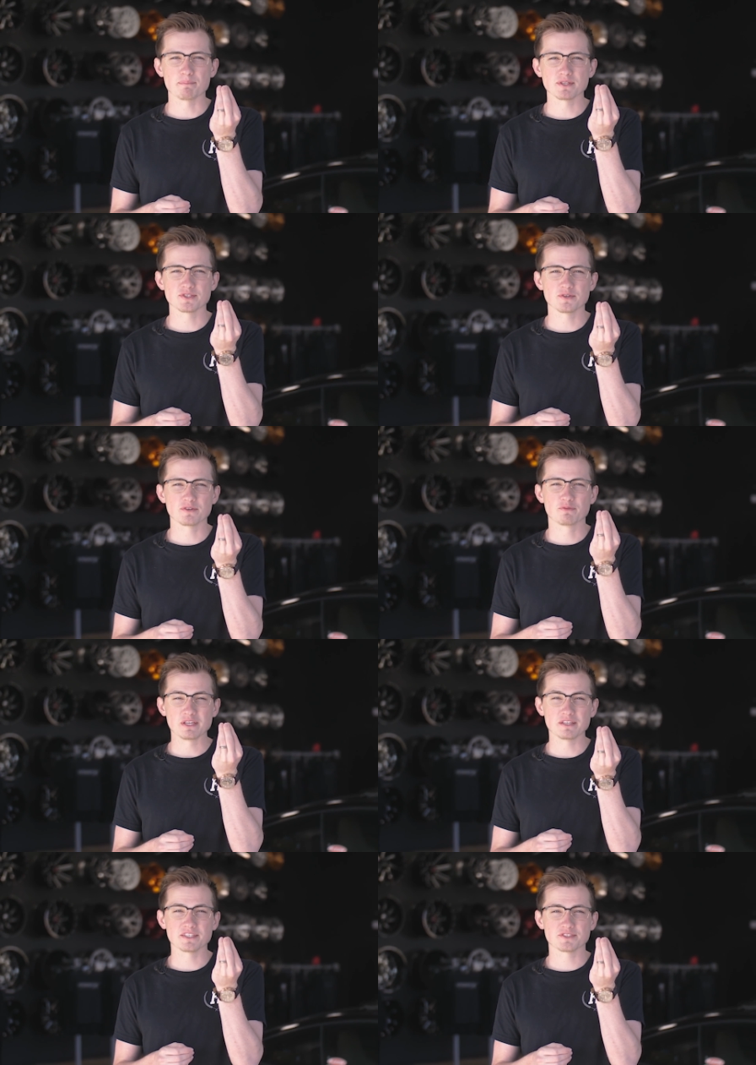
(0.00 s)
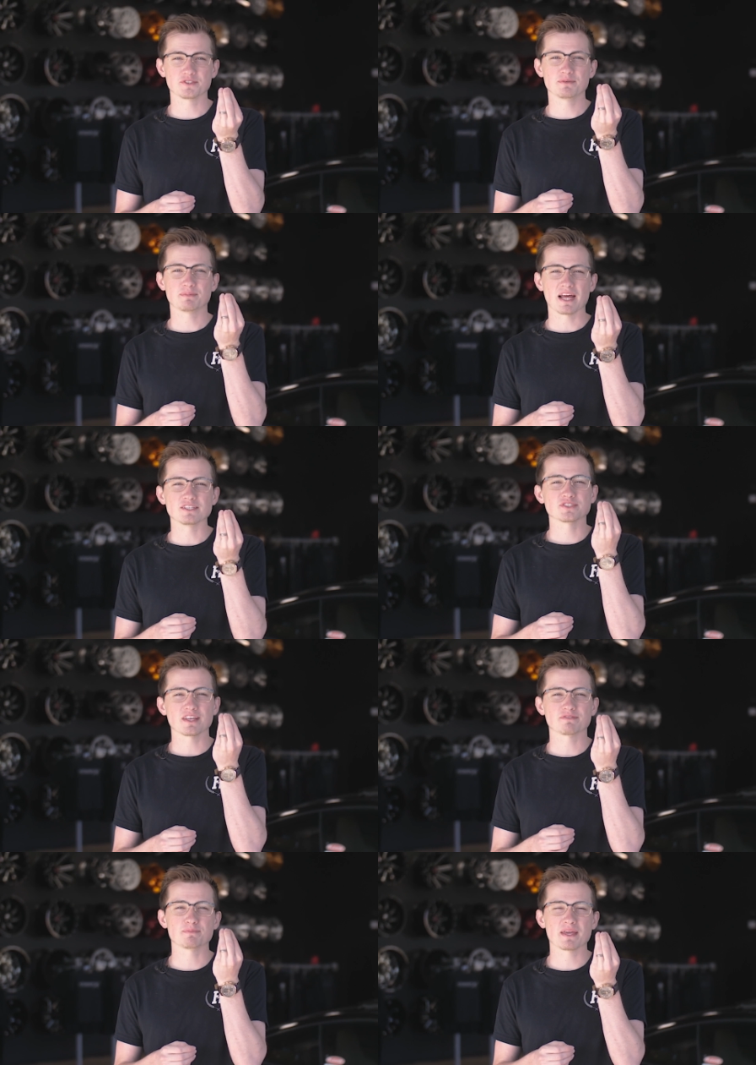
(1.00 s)
episode of Wheel History, but I just
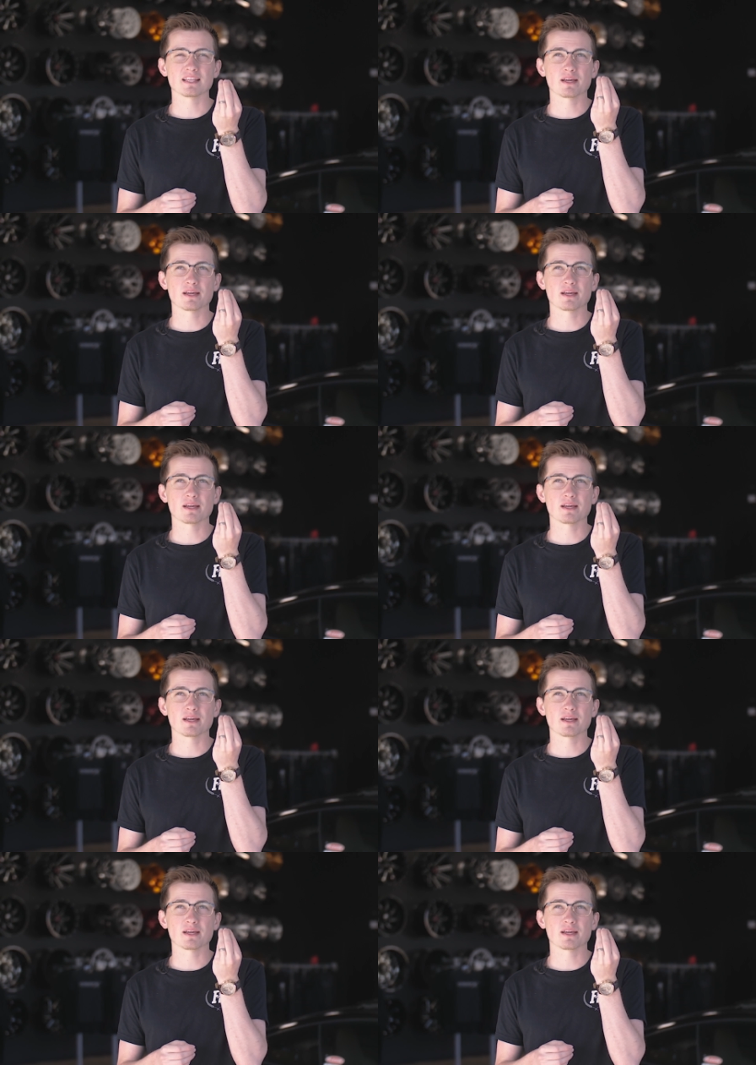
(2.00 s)
have to make